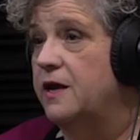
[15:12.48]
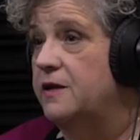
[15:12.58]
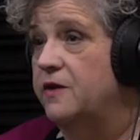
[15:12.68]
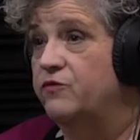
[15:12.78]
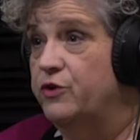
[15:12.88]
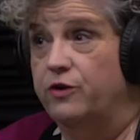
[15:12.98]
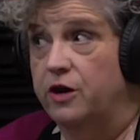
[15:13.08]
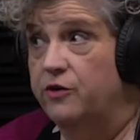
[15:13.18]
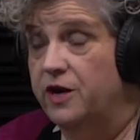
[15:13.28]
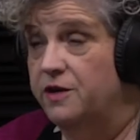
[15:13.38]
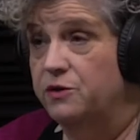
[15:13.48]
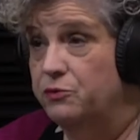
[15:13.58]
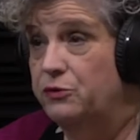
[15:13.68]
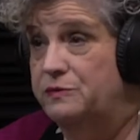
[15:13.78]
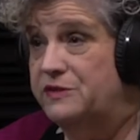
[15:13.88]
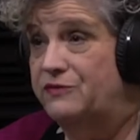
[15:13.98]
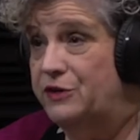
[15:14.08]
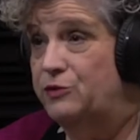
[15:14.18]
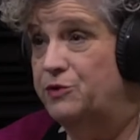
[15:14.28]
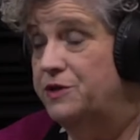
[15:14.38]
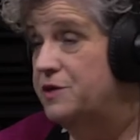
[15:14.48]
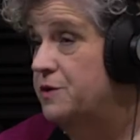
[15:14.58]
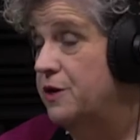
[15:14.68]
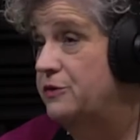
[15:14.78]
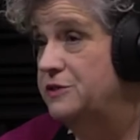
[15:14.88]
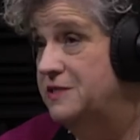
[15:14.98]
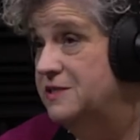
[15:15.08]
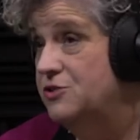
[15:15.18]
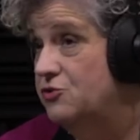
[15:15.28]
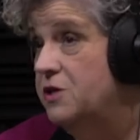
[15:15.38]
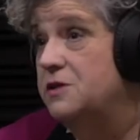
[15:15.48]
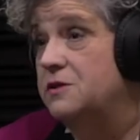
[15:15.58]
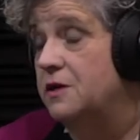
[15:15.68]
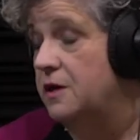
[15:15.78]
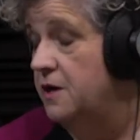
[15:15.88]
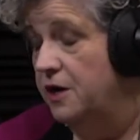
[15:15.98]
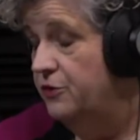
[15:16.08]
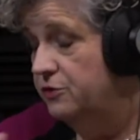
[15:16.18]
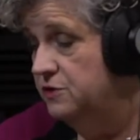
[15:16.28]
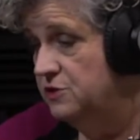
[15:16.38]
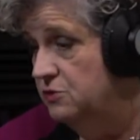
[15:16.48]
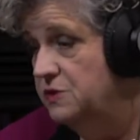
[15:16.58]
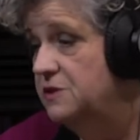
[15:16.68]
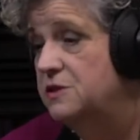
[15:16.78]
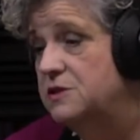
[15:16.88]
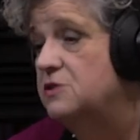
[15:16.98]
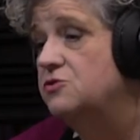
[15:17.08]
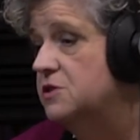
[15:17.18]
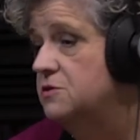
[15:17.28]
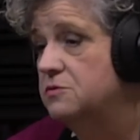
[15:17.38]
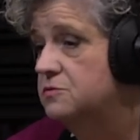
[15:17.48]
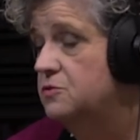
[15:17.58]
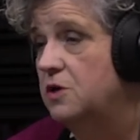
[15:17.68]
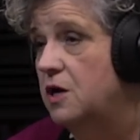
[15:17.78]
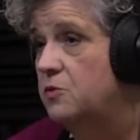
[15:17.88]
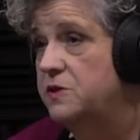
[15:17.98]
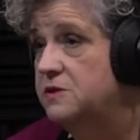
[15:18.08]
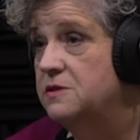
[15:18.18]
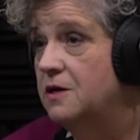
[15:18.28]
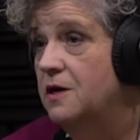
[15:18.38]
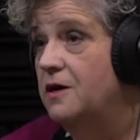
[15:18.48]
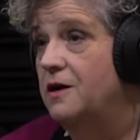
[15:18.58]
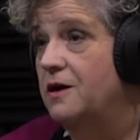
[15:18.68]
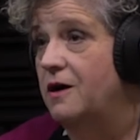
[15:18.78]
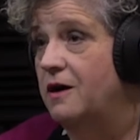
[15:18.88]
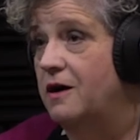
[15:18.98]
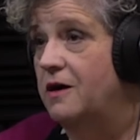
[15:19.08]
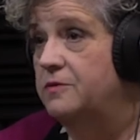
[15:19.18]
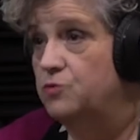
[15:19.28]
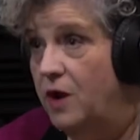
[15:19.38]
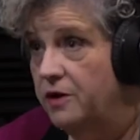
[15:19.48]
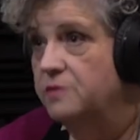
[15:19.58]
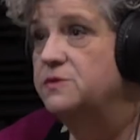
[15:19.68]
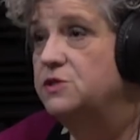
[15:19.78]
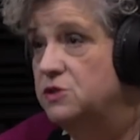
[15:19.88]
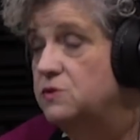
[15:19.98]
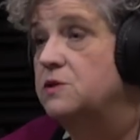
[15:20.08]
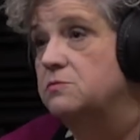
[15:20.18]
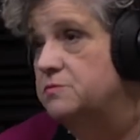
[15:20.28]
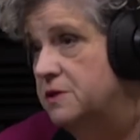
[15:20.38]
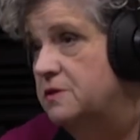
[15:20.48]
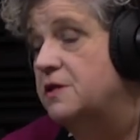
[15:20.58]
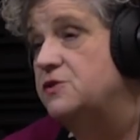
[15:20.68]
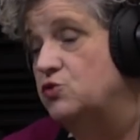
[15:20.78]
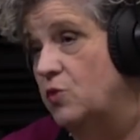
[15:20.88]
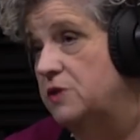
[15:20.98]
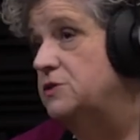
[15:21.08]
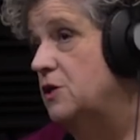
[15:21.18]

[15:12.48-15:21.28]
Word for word: and if there are any rooms available in other district, uh, other schools in the district, we're always uh, welcome to use them. But as you well